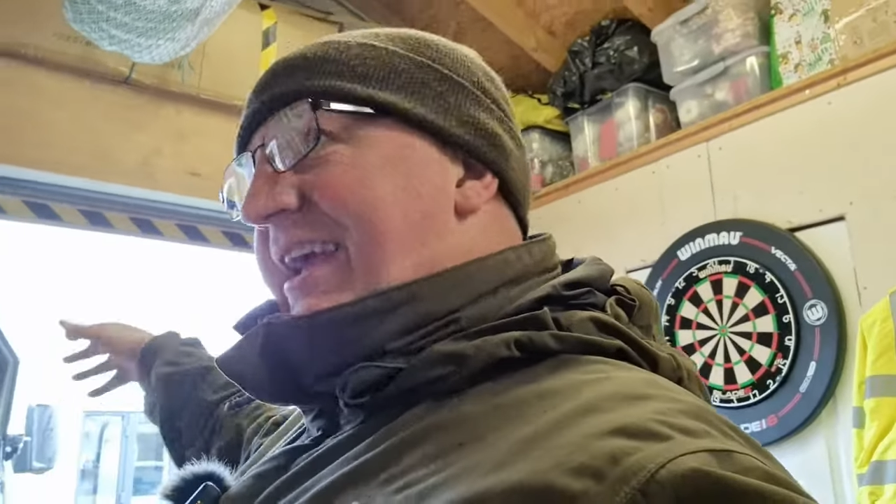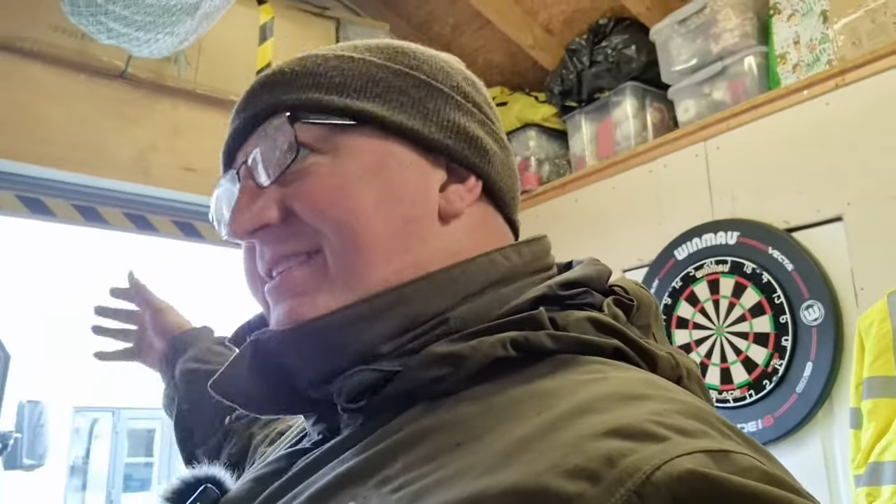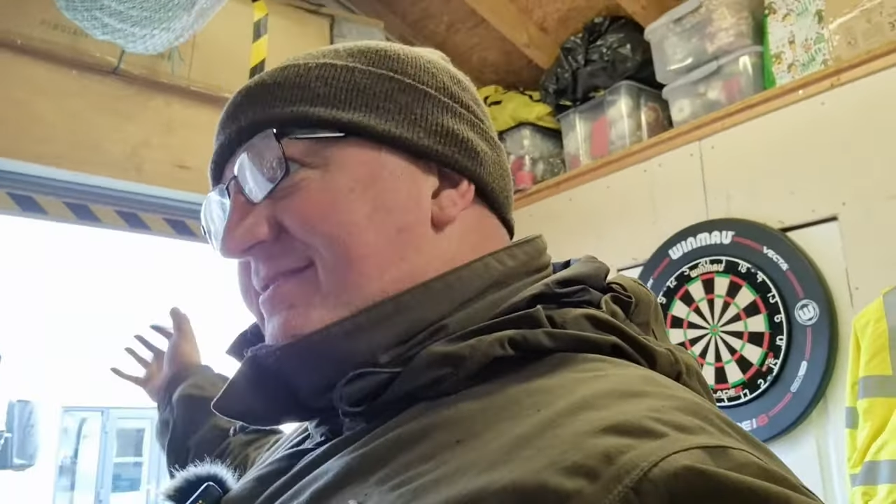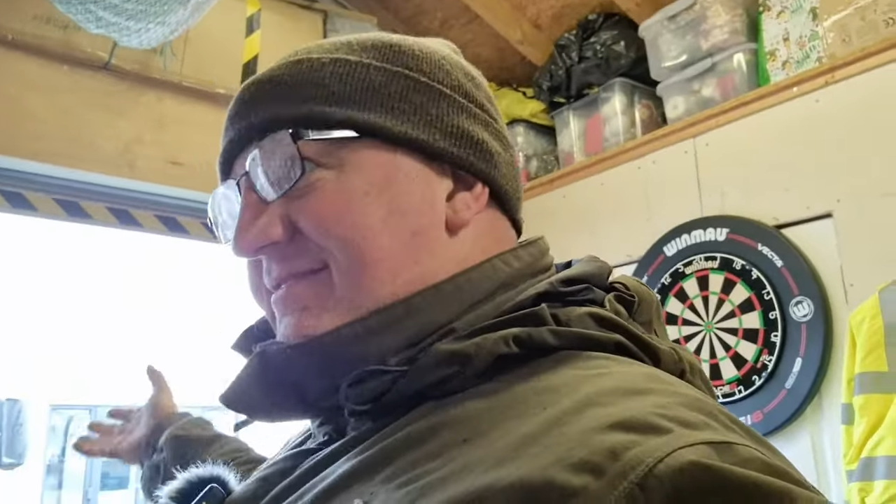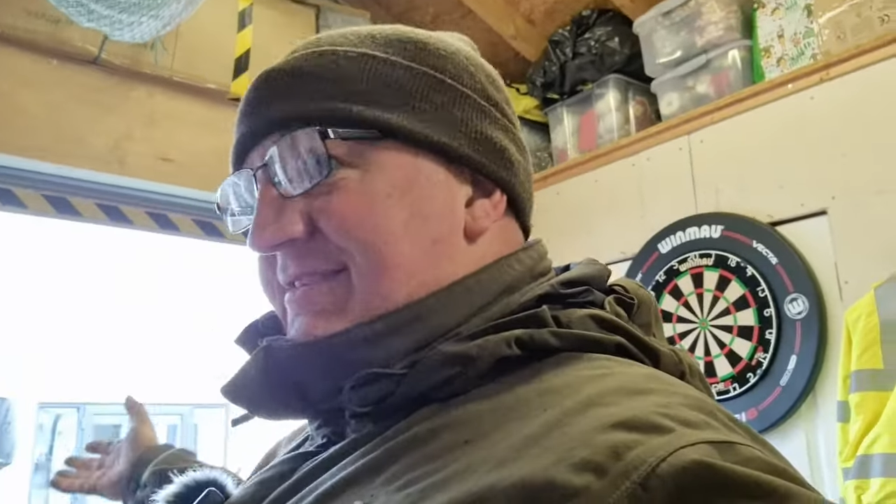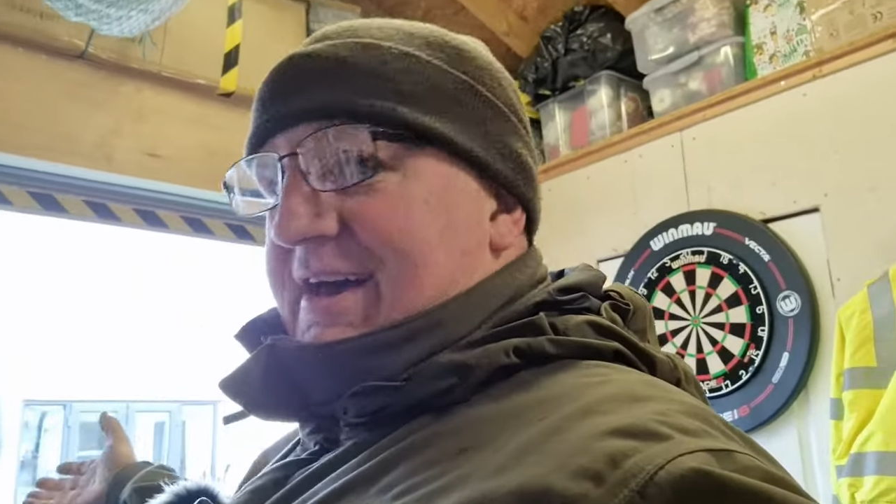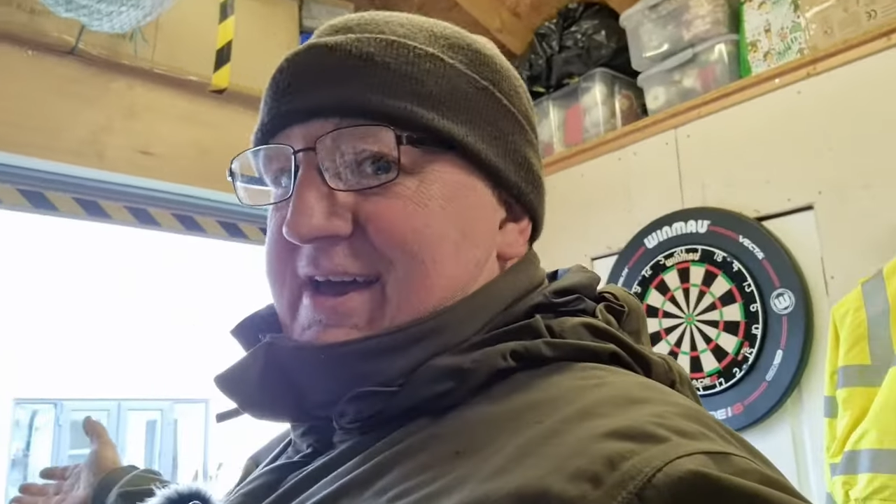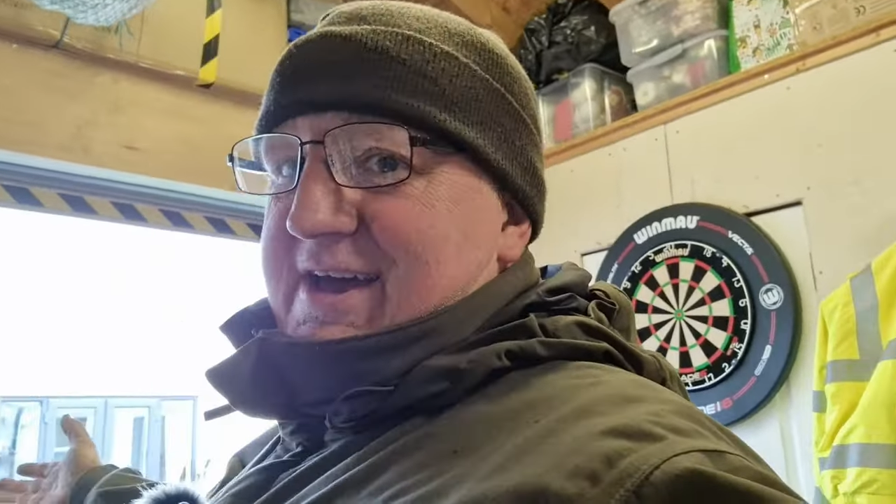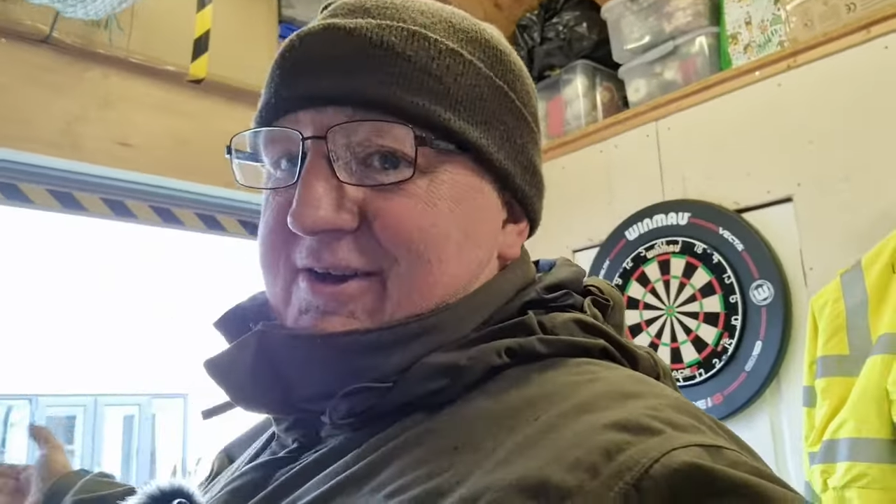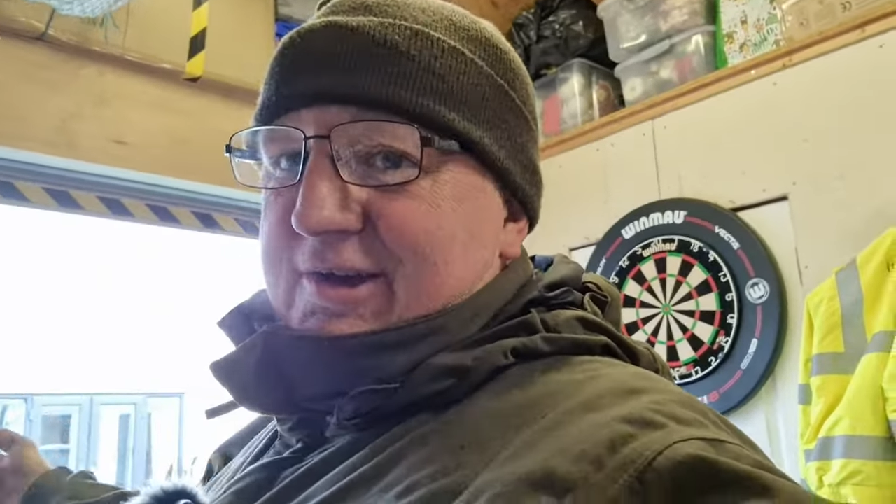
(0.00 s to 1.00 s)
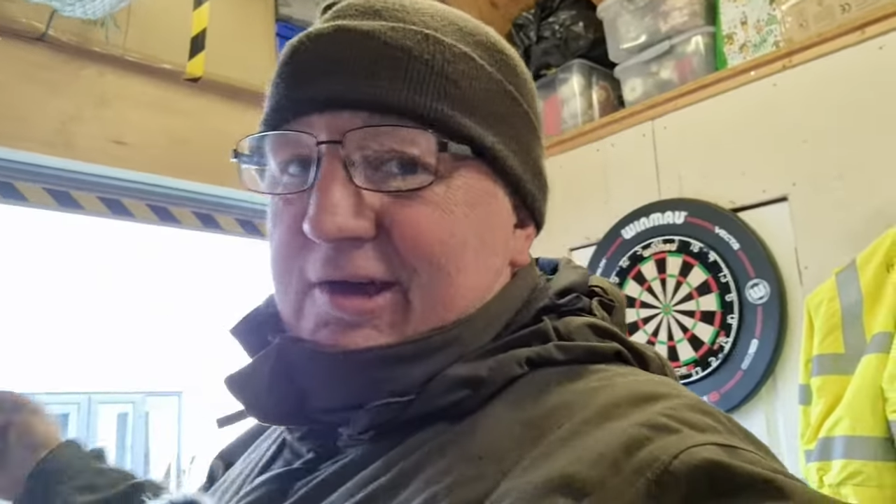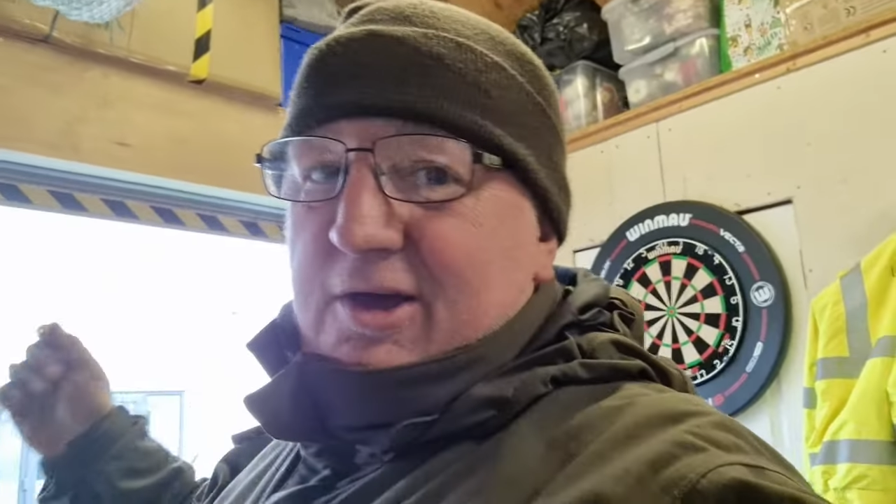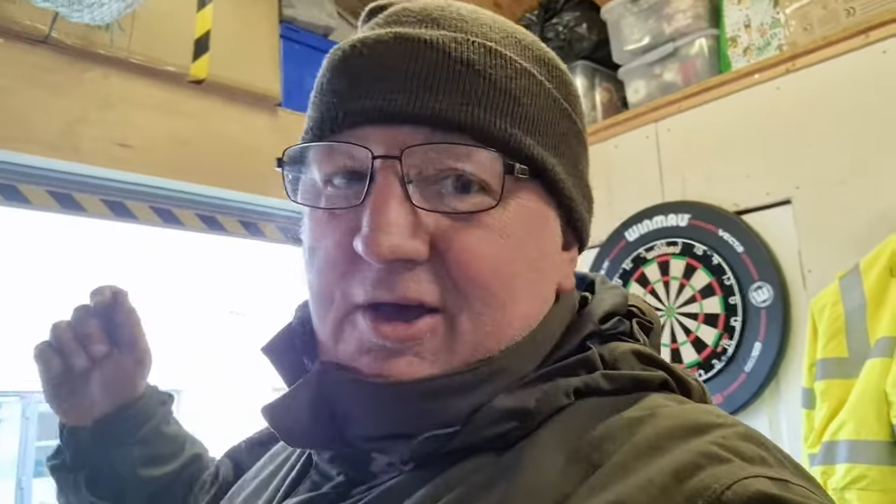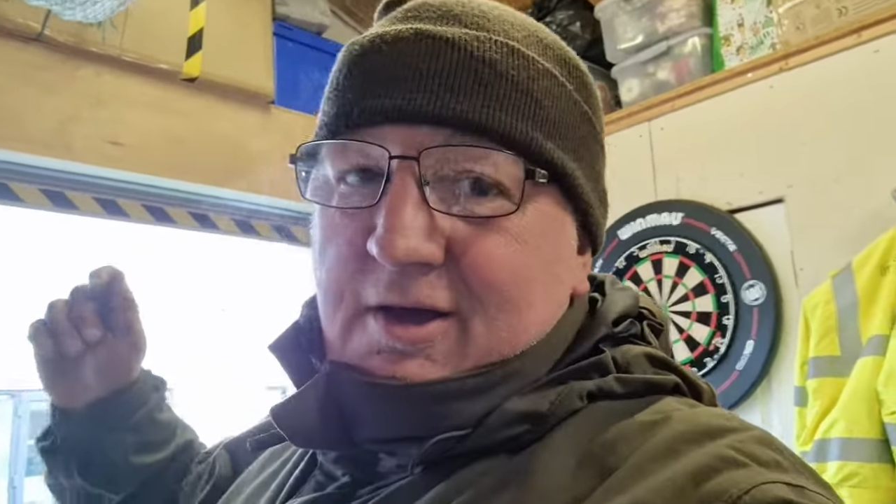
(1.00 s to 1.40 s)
into that area